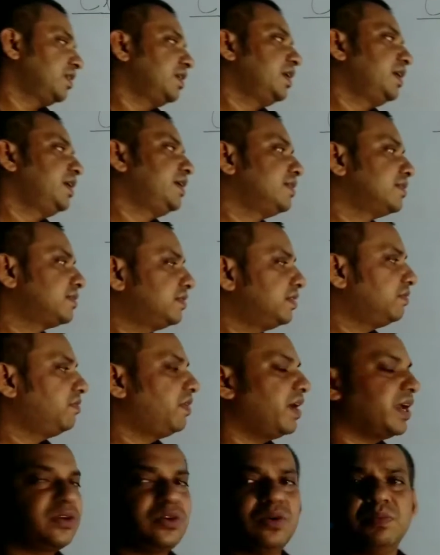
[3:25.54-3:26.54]
it is the
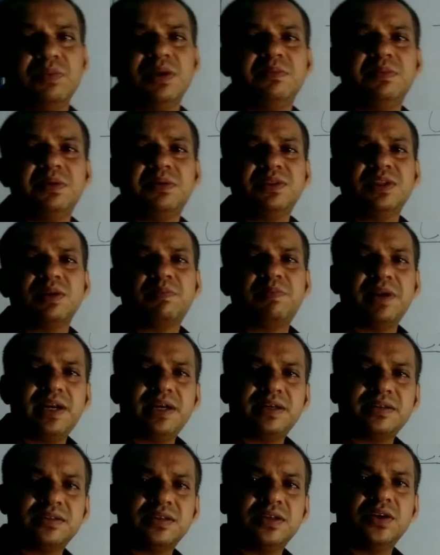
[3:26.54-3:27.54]
vacuum in between the
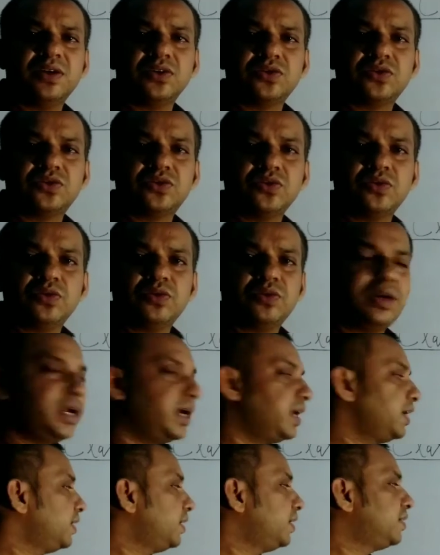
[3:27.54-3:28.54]
plates, so
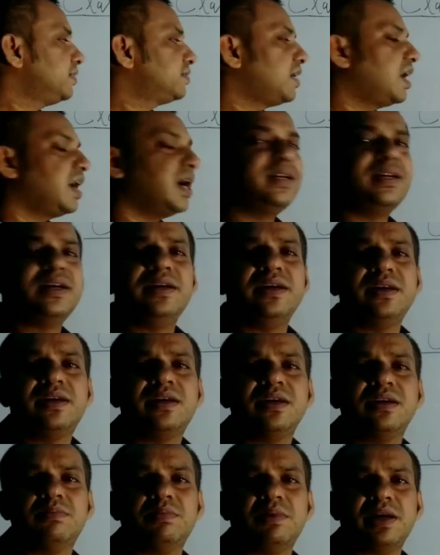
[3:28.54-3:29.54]
and it is
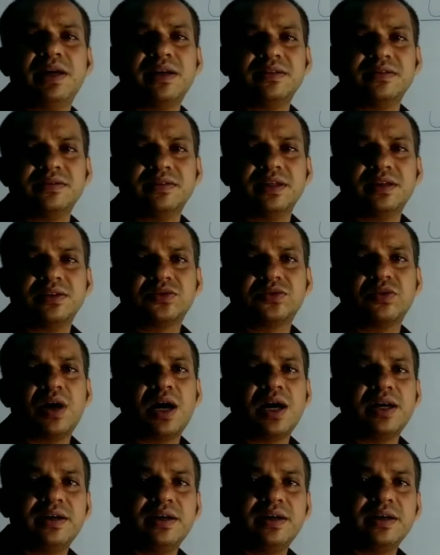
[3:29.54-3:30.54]
identical plate is there. So
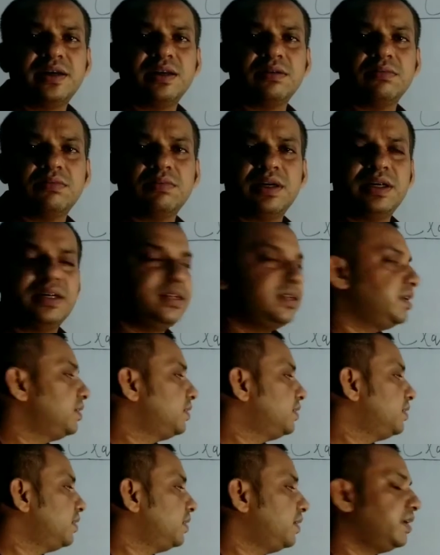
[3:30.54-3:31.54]
identical plate,
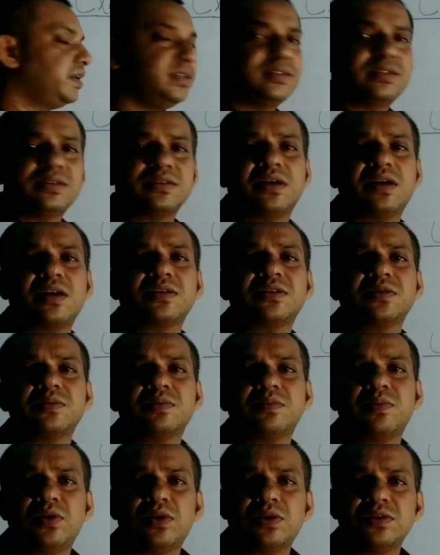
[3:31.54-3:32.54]
this
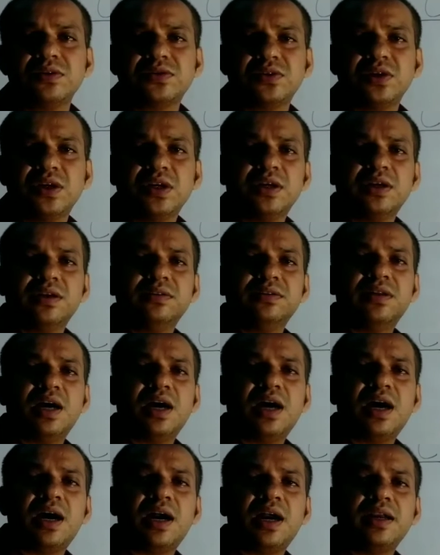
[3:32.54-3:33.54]
corresponds the
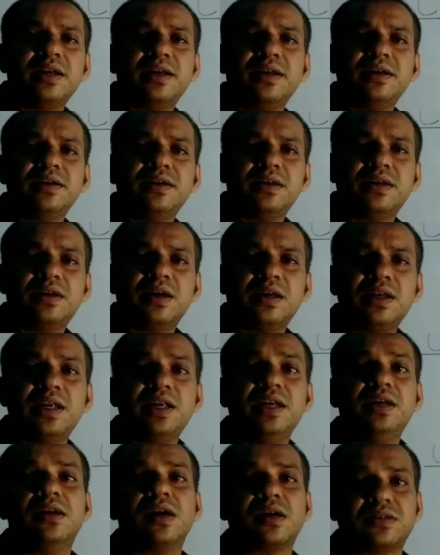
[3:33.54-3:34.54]
identical
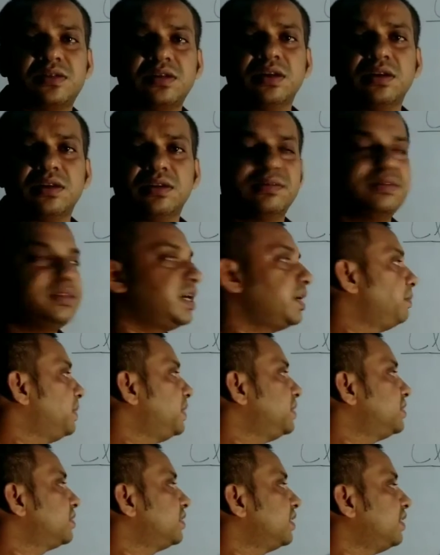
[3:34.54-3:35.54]
induction. That
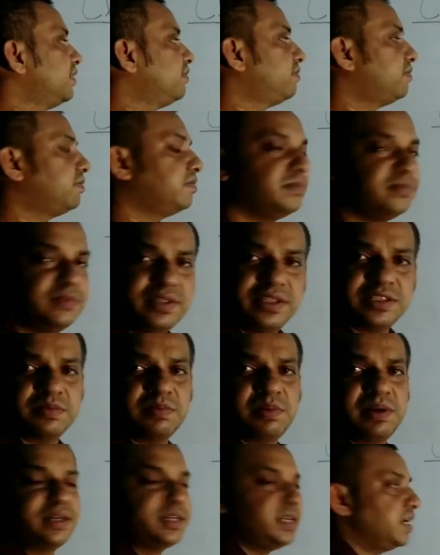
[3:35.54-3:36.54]
means if this
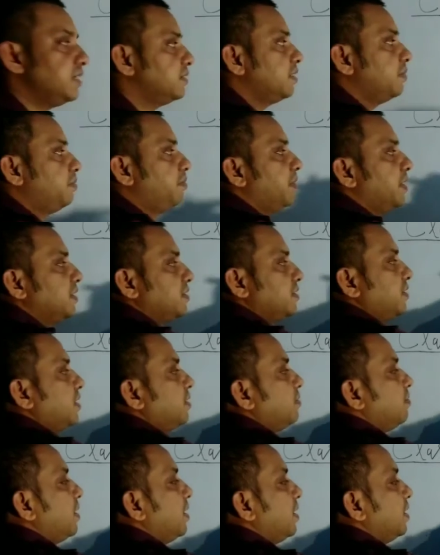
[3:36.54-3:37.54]
plate has the plus
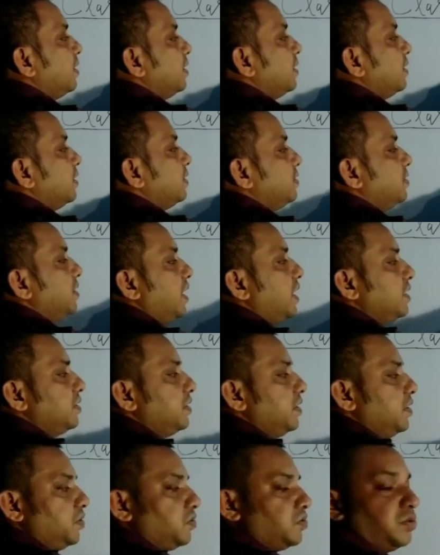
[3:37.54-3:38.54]
sigma
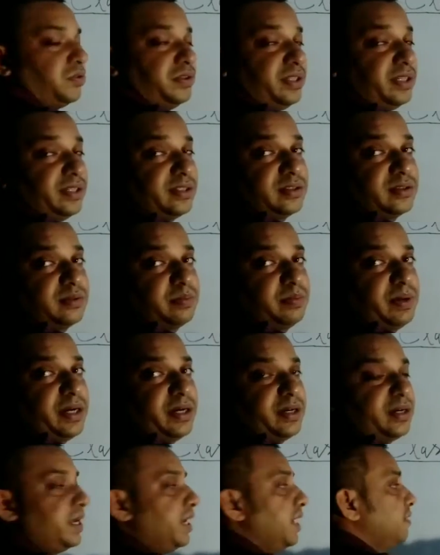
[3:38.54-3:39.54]
charge, so this
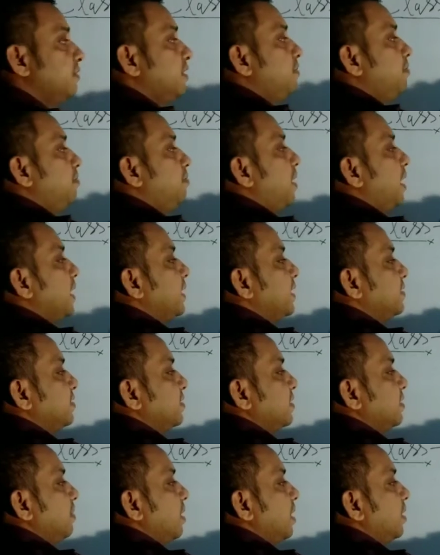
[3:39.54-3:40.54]
plate has the minus
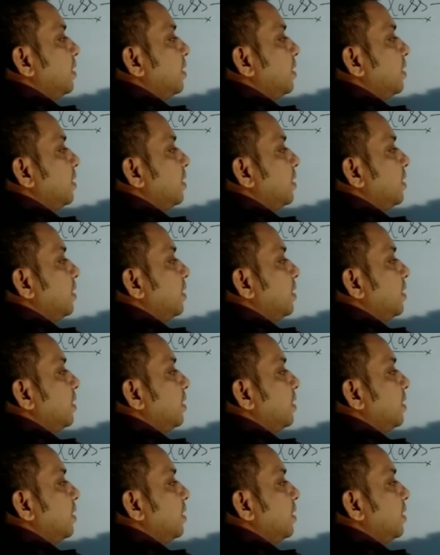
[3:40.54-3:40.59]
sigma.